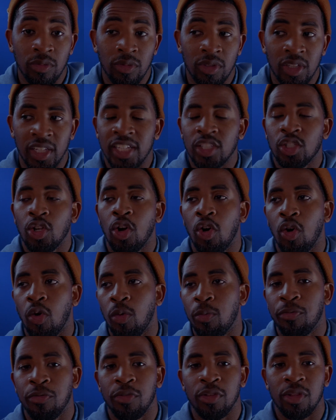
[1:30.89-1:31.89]
Let's
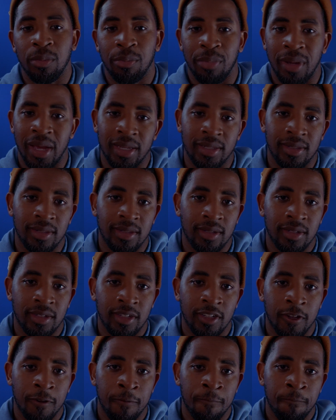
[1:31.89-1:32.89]
hope for the best.
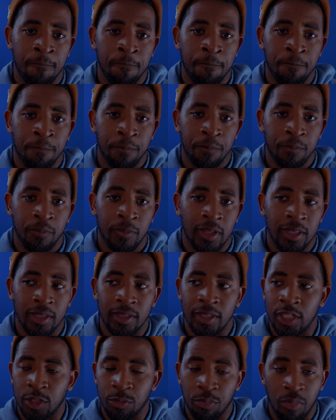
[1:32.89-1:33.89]

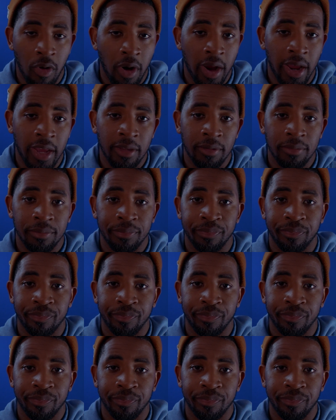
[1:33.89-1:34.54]
Let's pray.